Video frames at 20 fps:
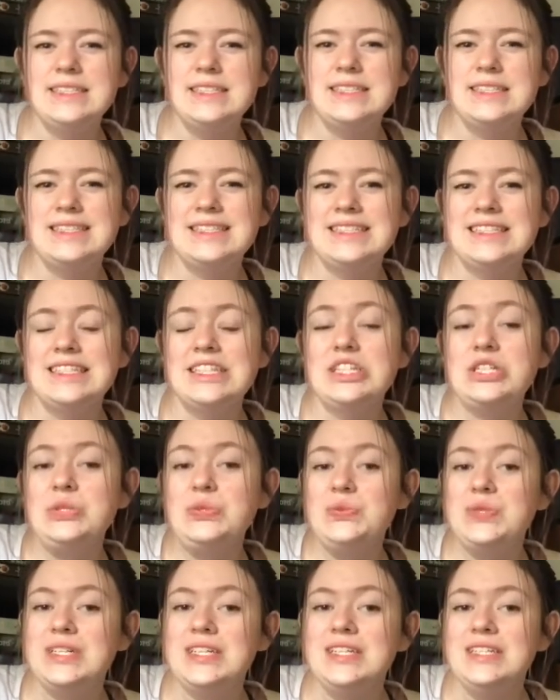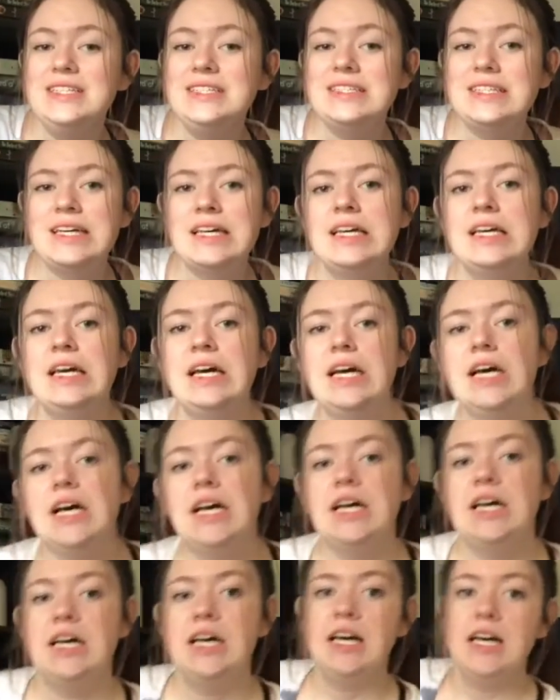thing to do is
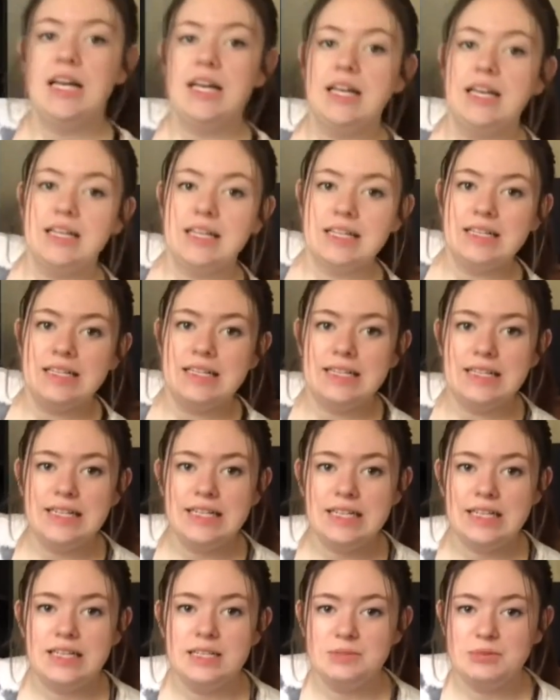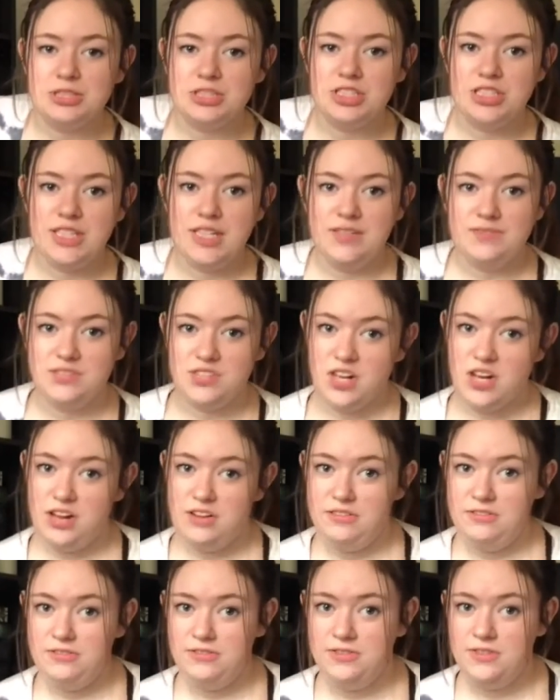clear the bookshelves off.
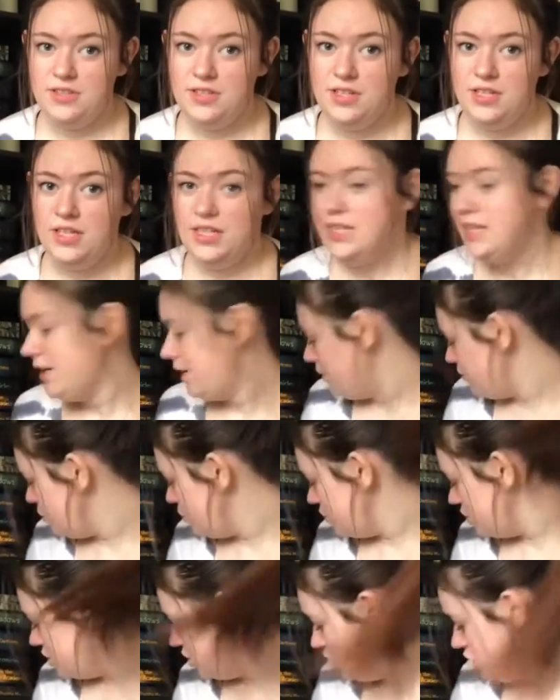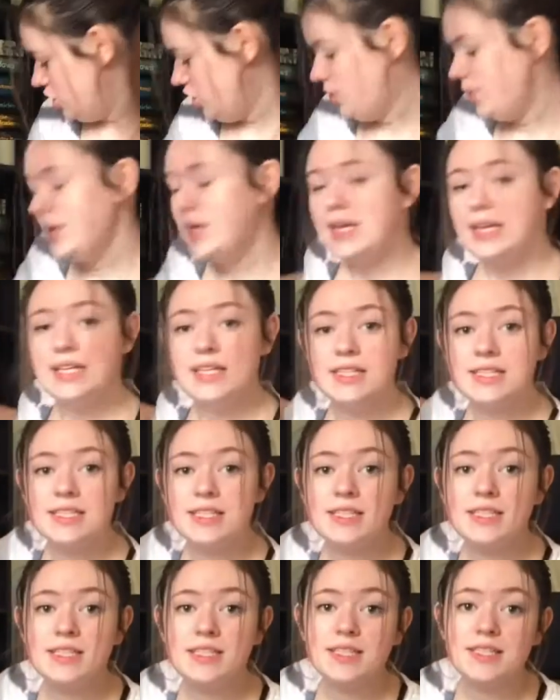Now I'm only showing
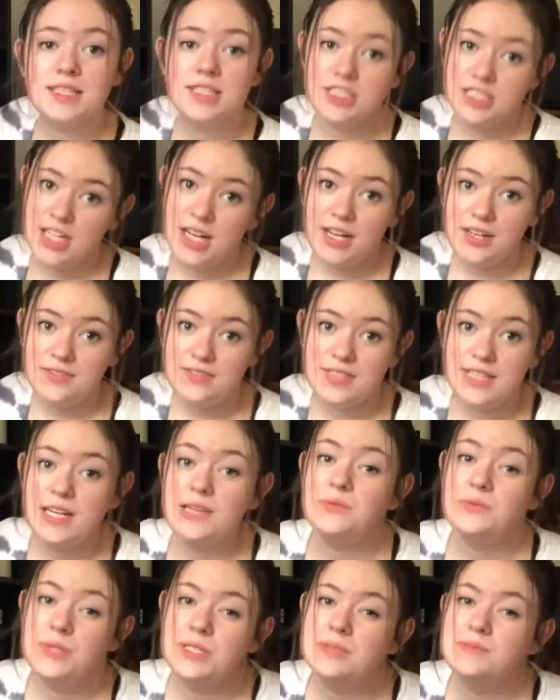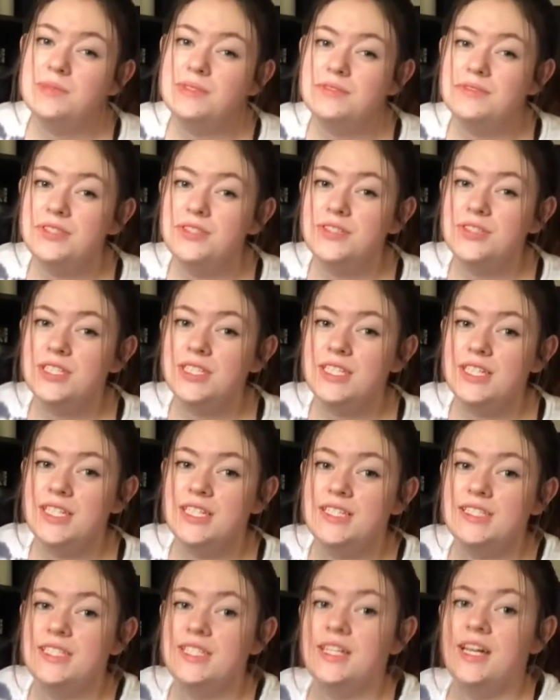the shelves that I will be
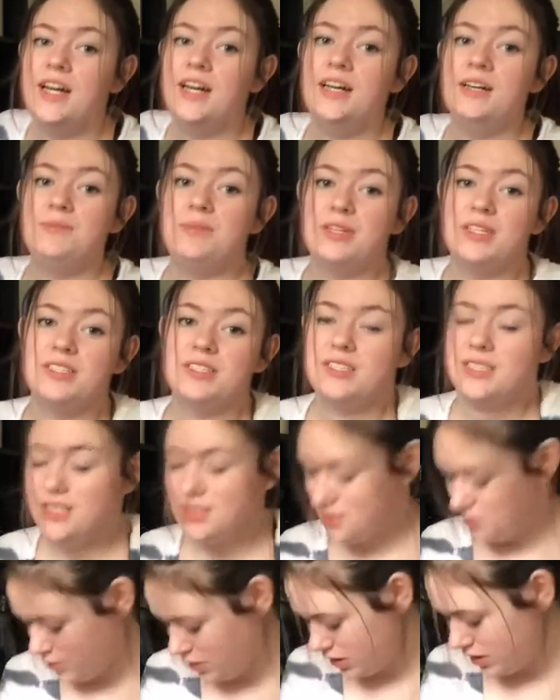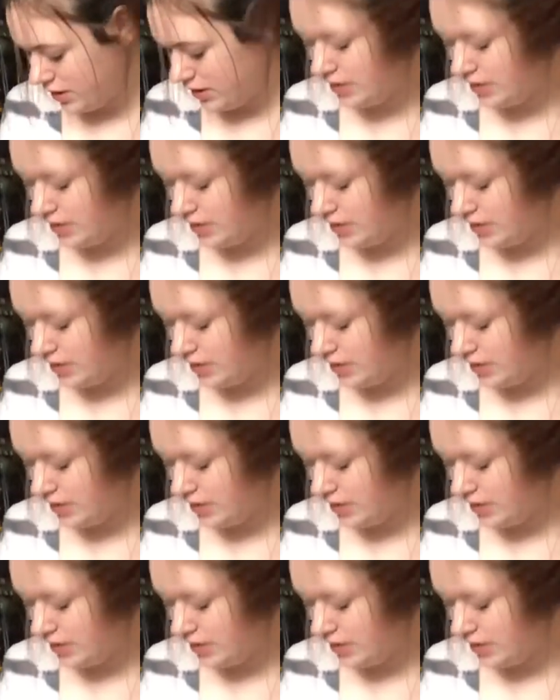reorganizing because there is one on